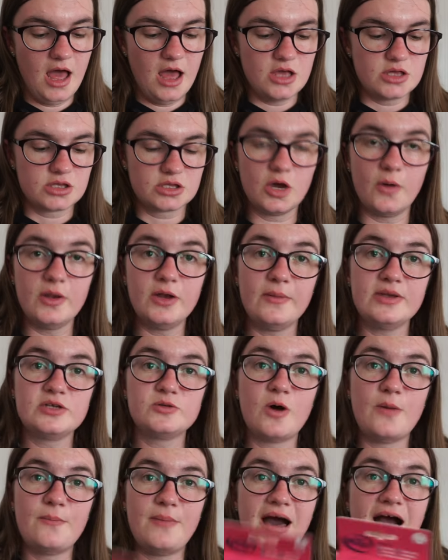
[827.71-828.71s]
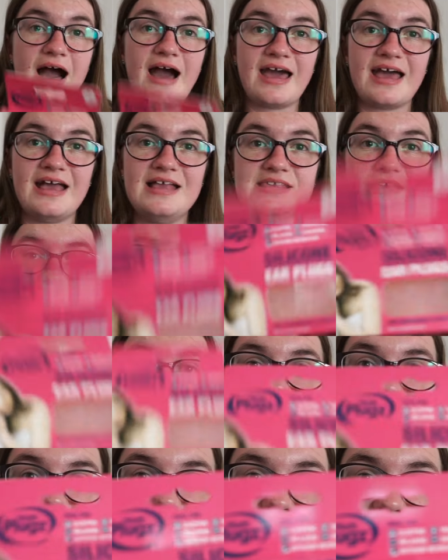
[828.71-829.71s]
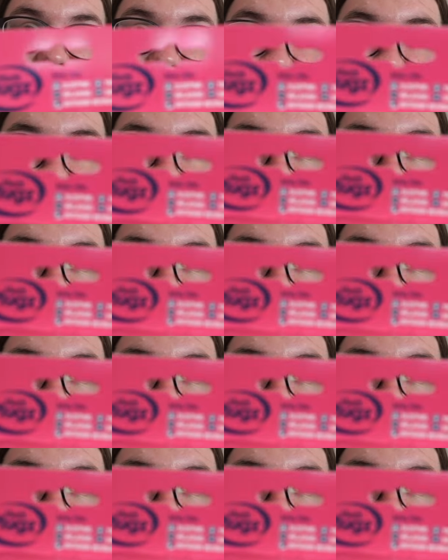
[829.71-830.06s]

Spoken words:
So when I went to one bargains, I saw these.